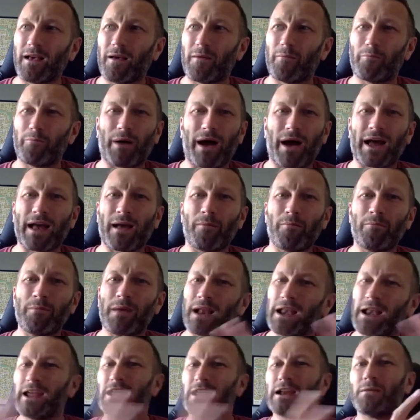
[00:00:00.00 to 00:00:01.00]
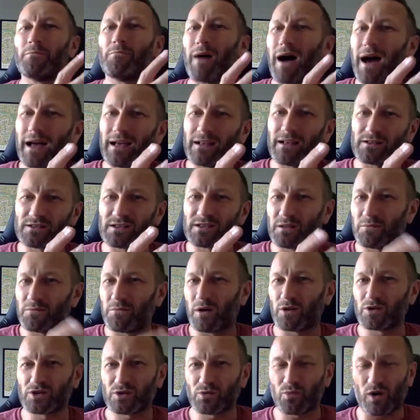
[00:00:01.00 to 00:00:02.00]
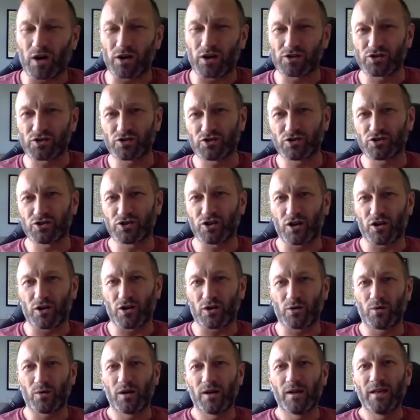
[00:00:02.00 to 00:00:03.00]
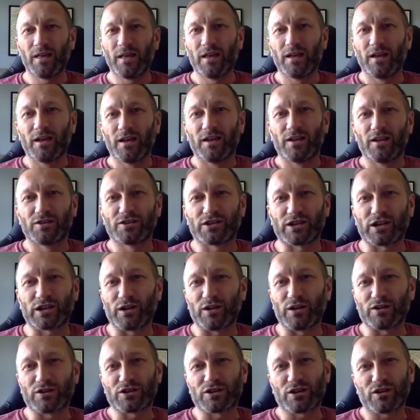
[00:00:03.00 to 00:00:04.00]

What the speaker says: by a million miles the most watched show to